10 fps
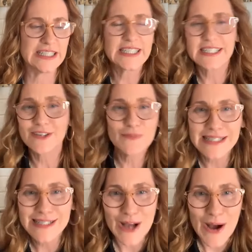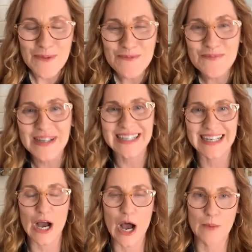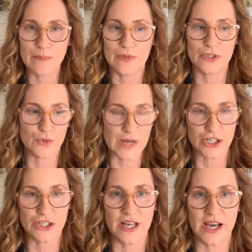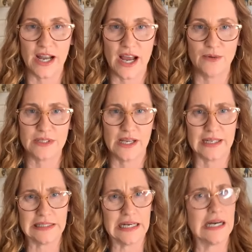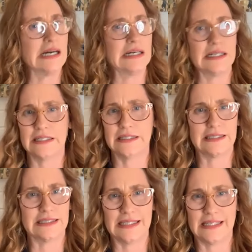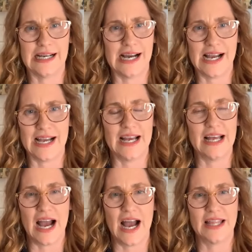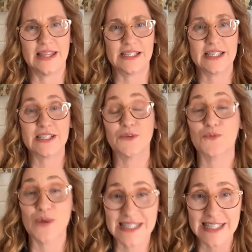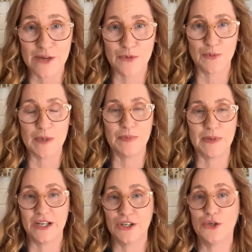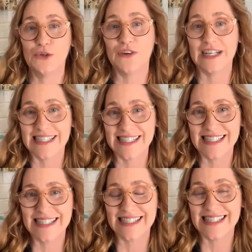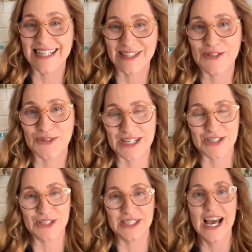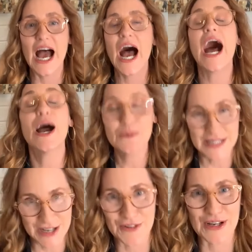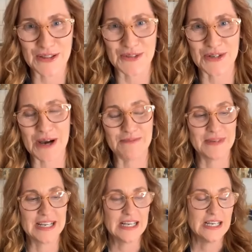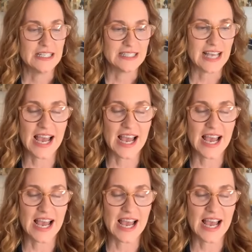He did give me some um, direction that I was like, uh, I, I, this doesn't resonate with me, but I knew if I didn't take the direction, I would never get the job. Right.